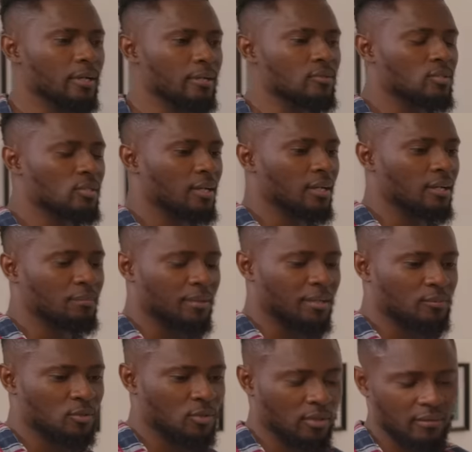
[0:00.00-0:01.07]
can check, but
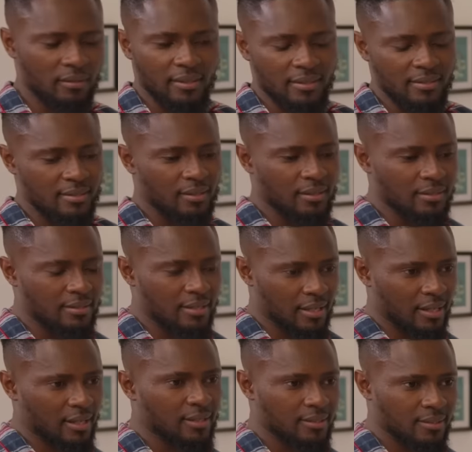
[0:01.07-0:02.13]
I'm sure everything is still
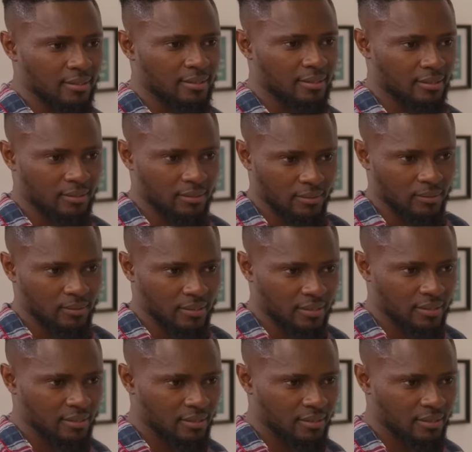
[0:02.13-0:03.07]
intact, okay?